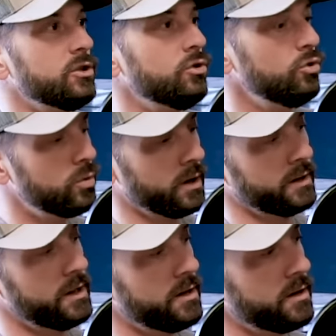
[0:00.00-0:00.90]
in who
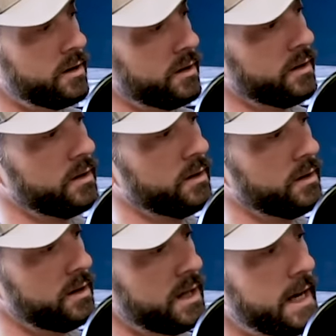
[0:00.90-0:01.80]
works here,
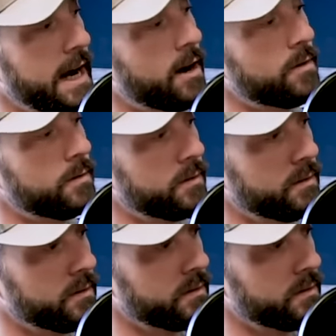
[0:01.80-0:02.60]
and how